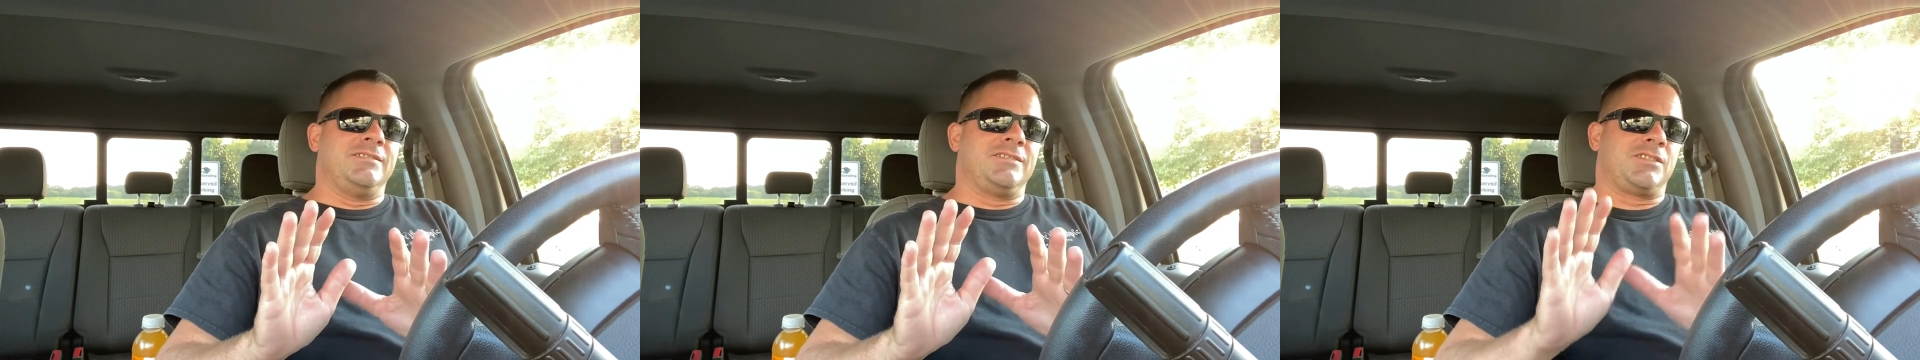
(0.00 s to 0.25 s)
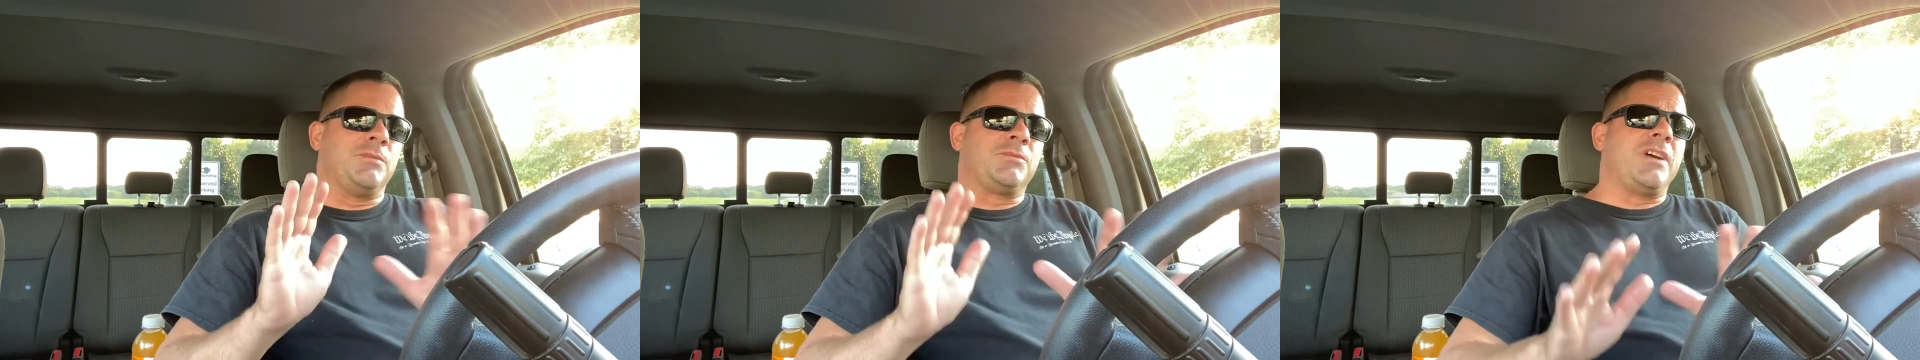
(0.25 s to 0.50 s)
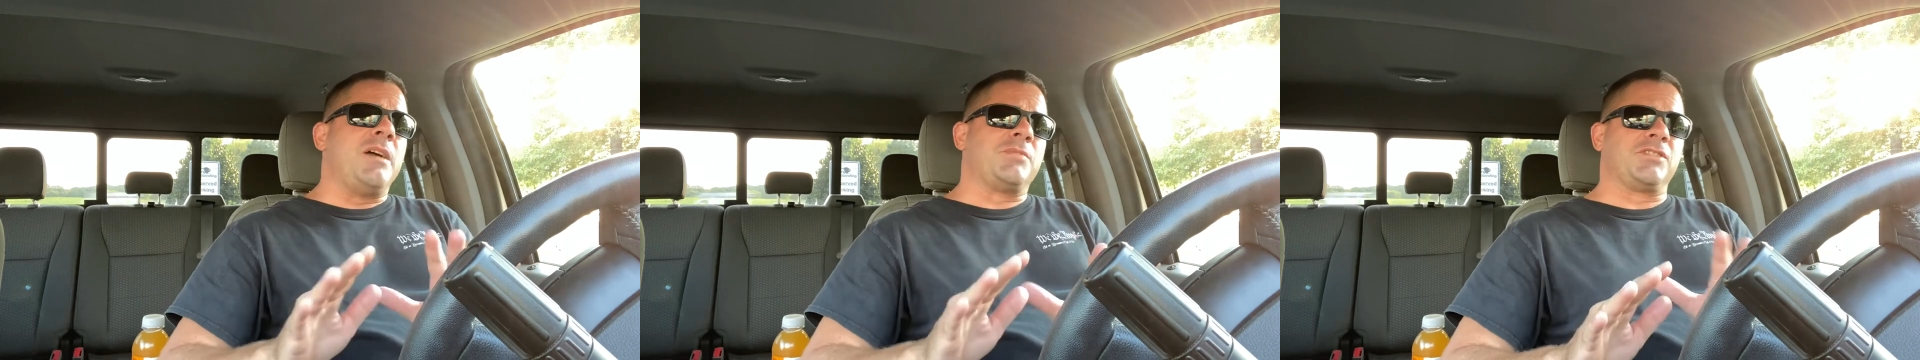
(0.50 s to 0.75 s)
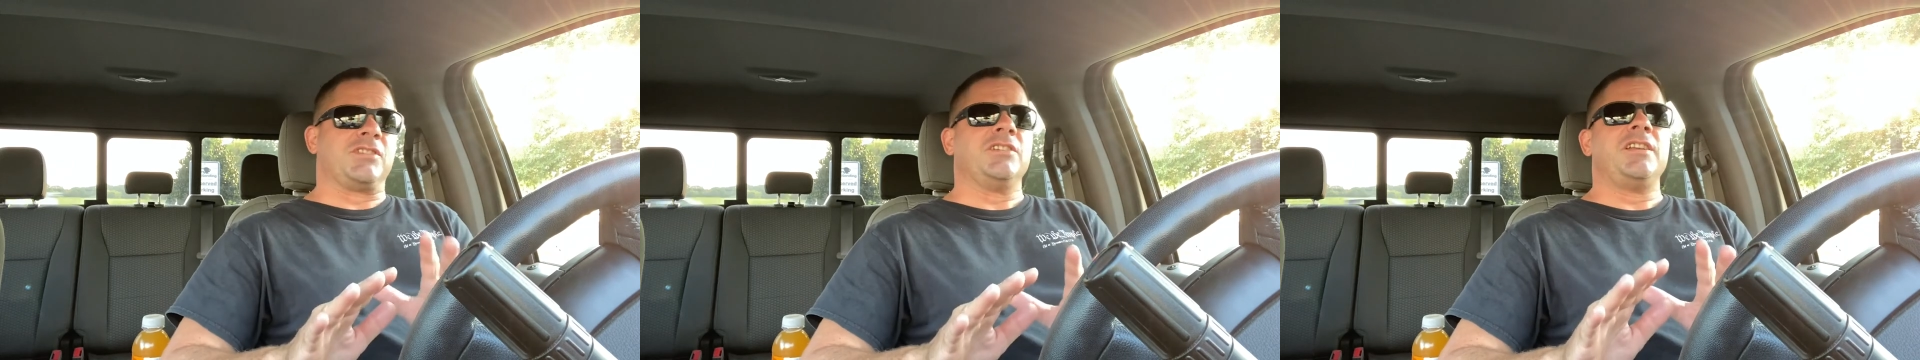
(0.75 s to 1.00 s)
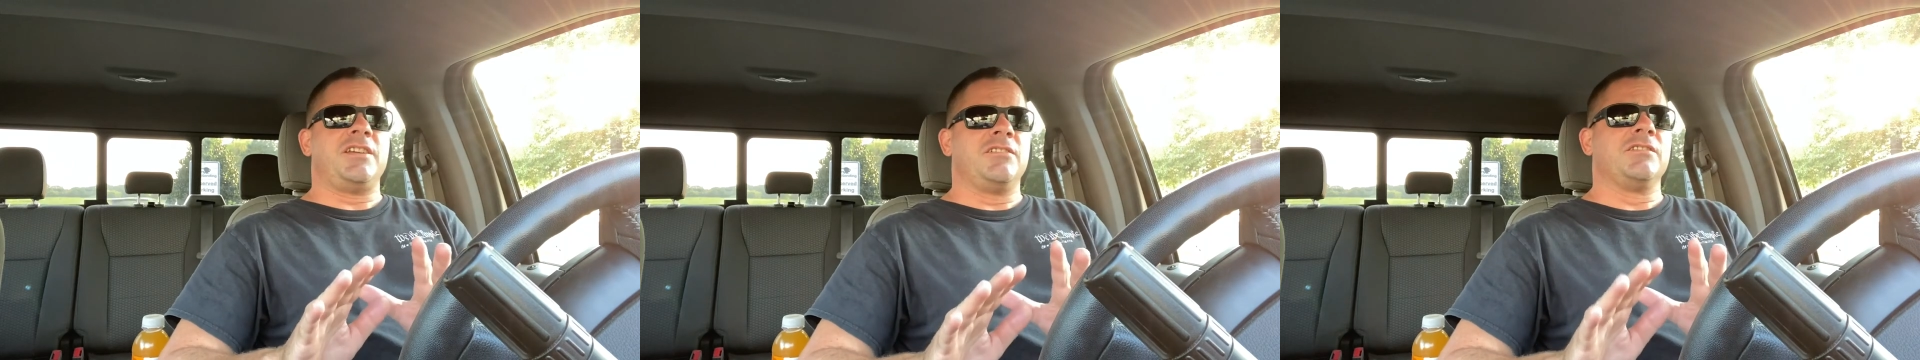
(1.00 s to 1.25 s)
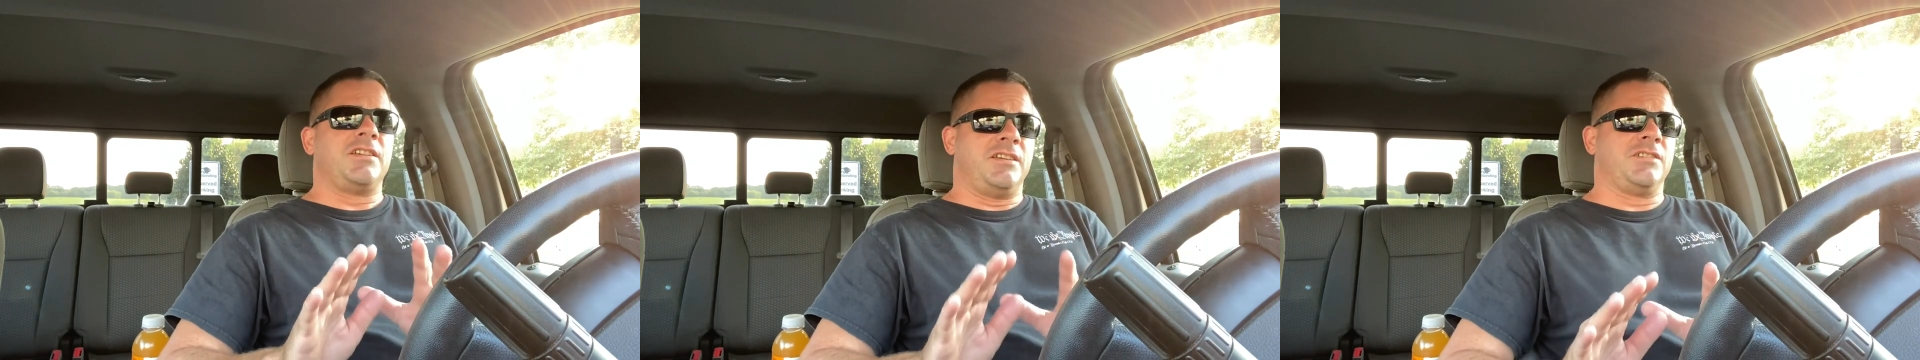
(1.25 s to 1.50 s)
Sometimes it's good to
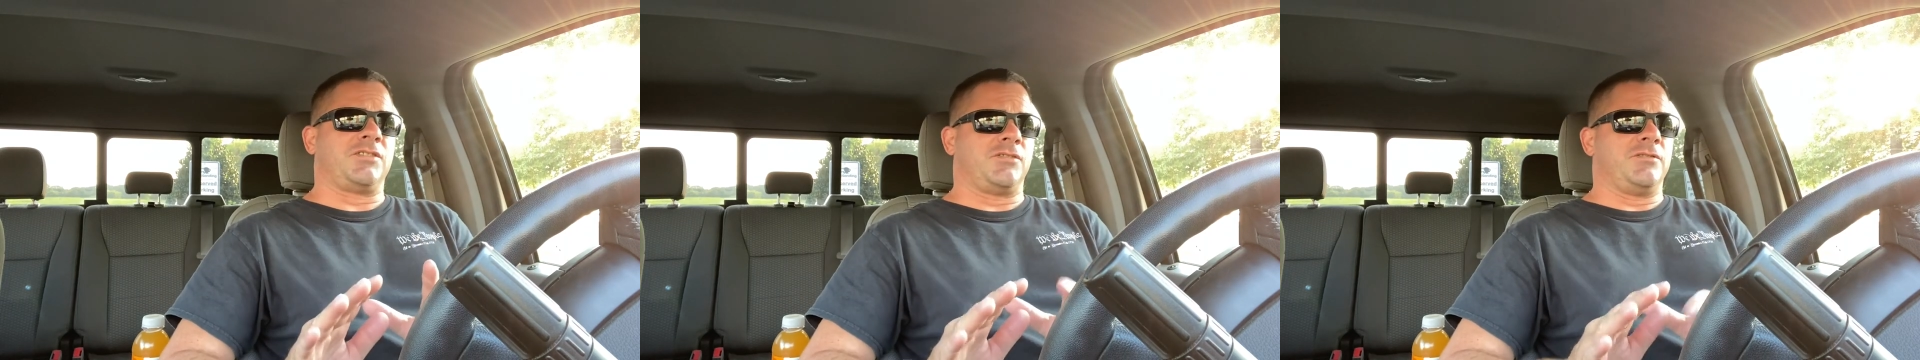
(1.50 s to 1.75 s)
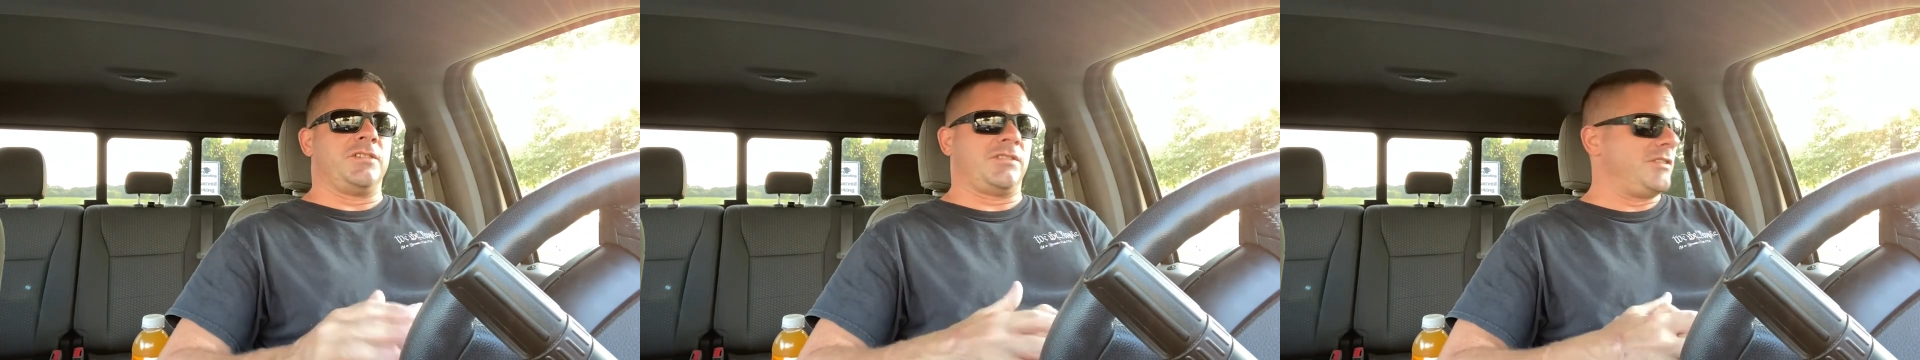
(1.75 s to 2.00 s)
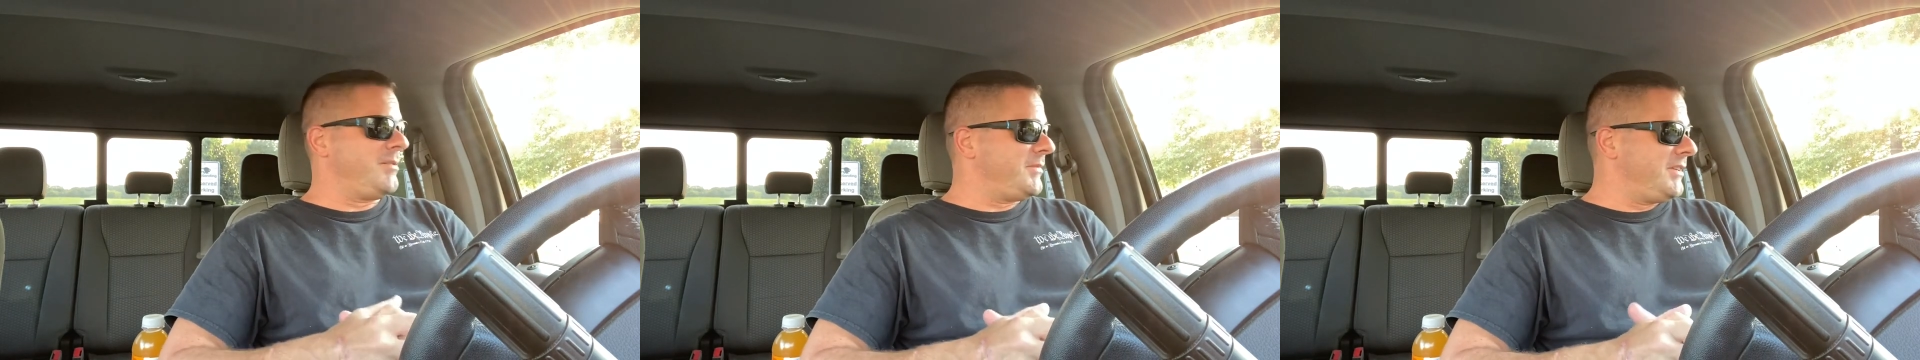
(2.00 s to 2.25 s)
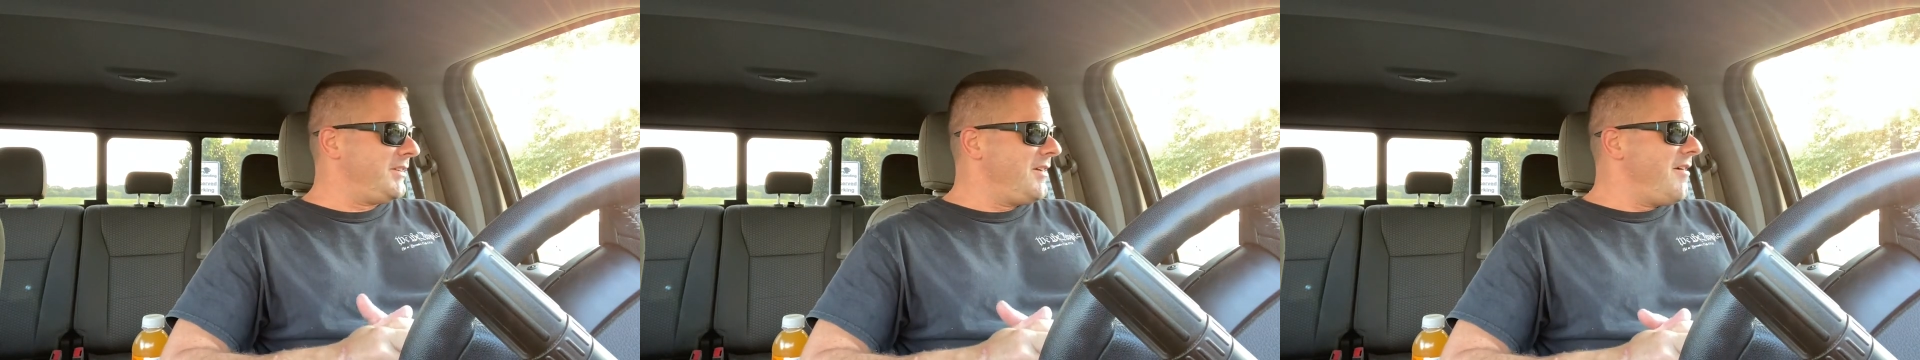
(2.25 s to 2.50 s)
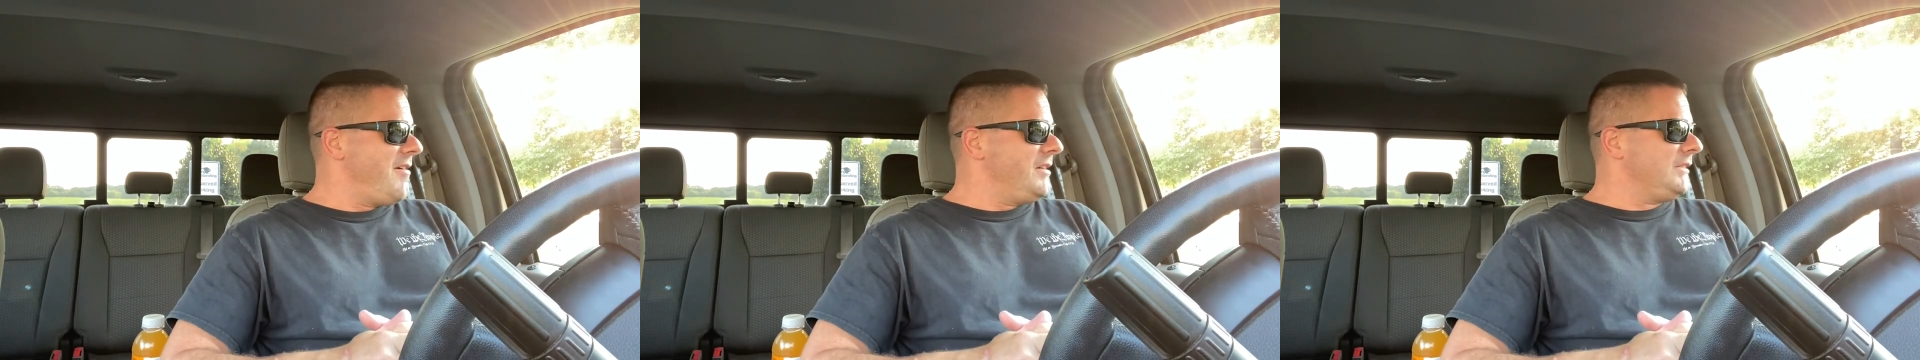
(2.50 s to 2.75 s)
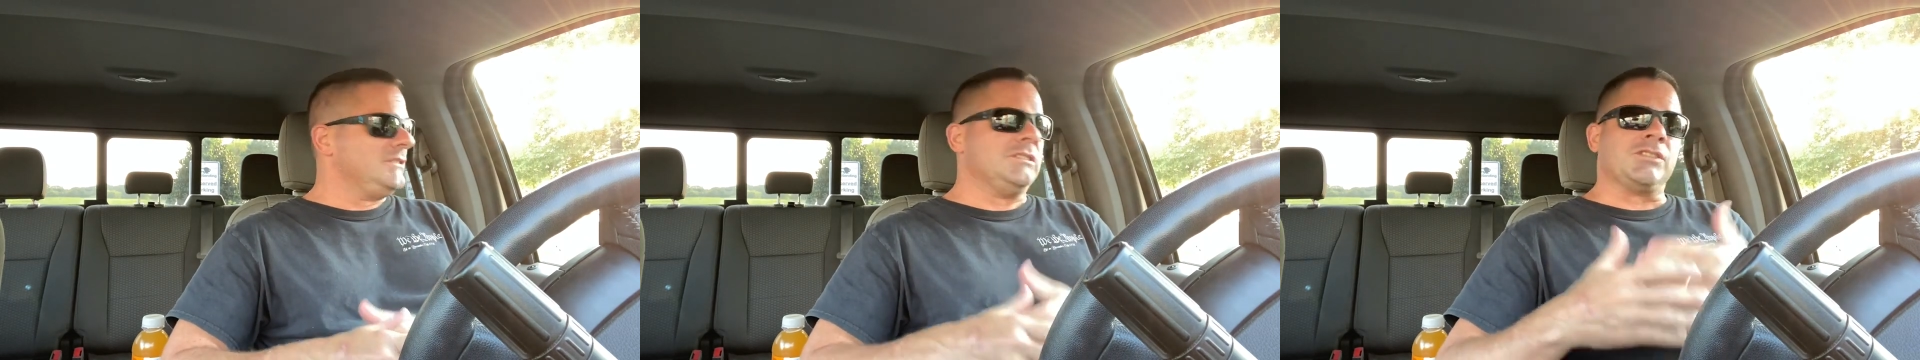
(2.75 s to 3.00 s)
hear the history of something.